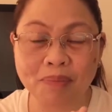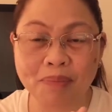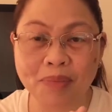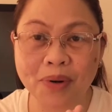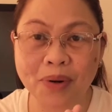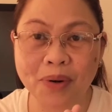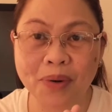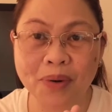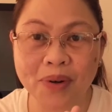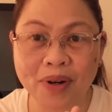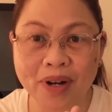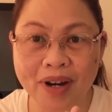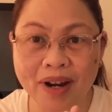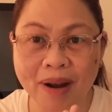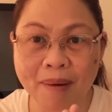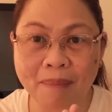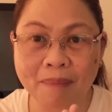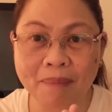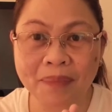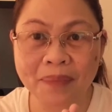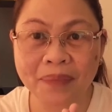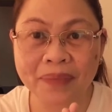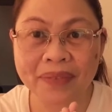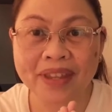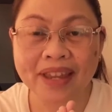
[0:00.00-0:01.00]
program.
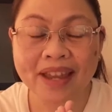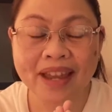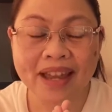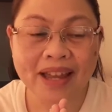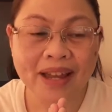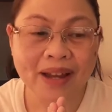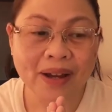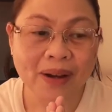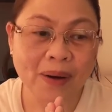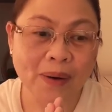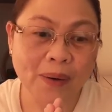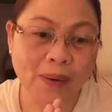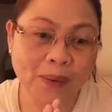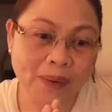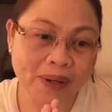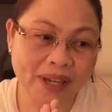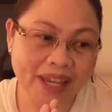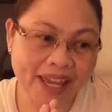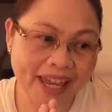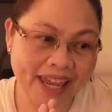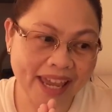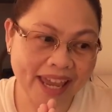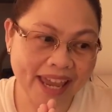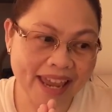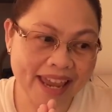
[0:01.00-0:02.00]

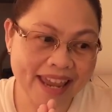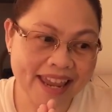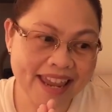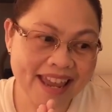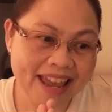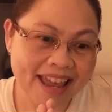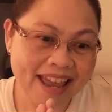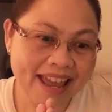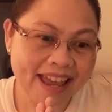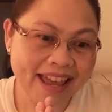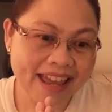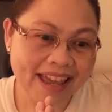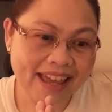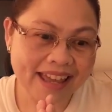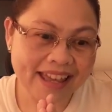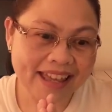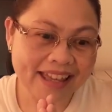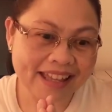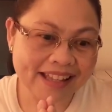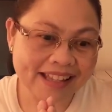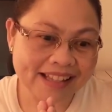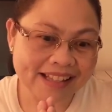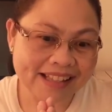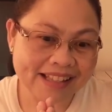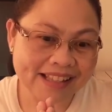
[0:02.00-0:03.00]
Okay,
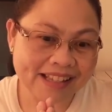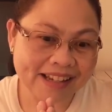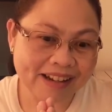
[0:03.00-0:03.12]
and